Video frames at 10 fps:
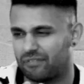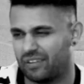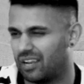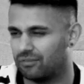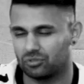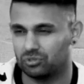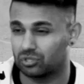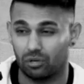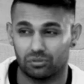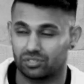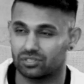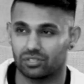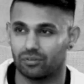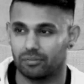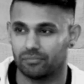FA level 2 coach,
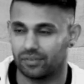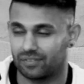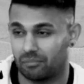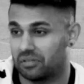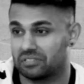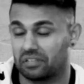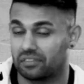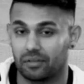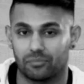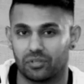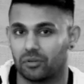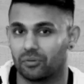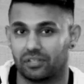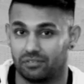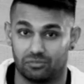so if that means anything to
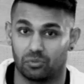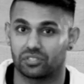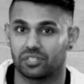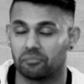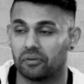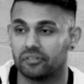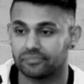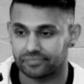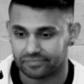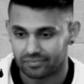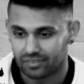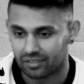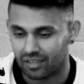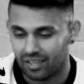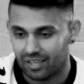anybody who's watching, but
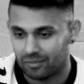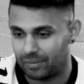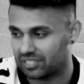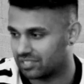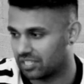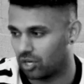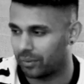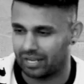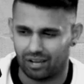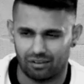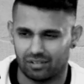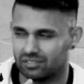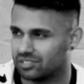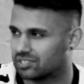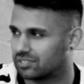basically going out
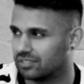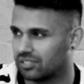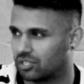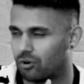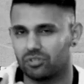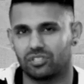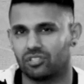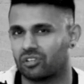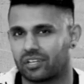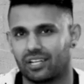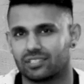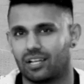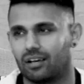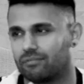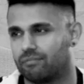and just encouraging young kids
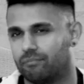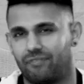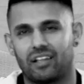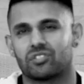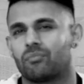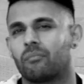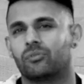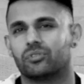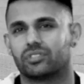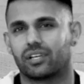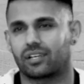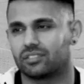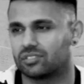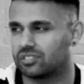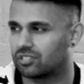that are fans of my music
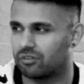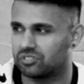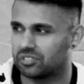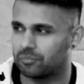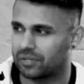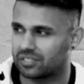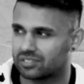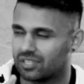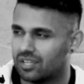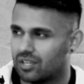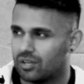and just encouraging them, because